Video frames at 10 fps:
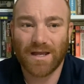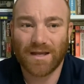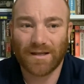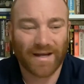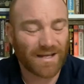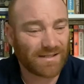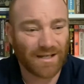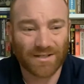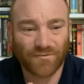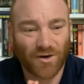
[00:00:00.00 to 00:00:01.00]
like I
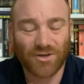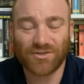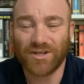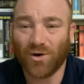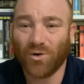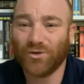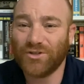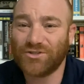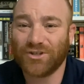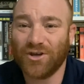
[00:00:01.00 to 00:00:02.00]
said, as far as the
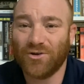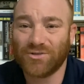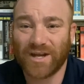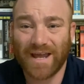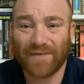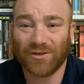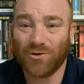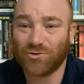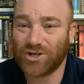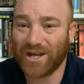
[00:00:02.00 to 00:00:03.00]
oldest goes, I'd have to
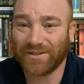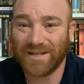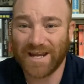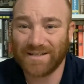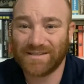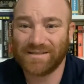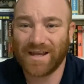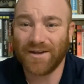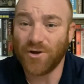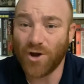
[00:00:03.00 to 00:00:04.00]
go check dates.
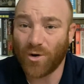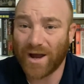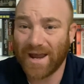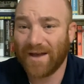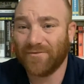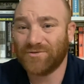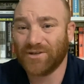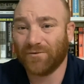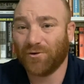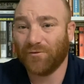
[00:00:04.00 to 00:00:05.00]
I know I have
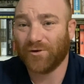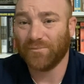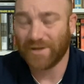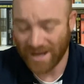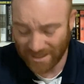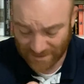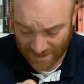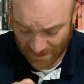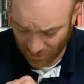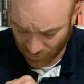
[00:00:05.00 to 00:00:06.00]
several from the
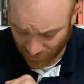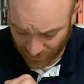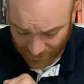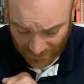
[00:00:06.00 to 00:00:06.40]
eighteen hundreds.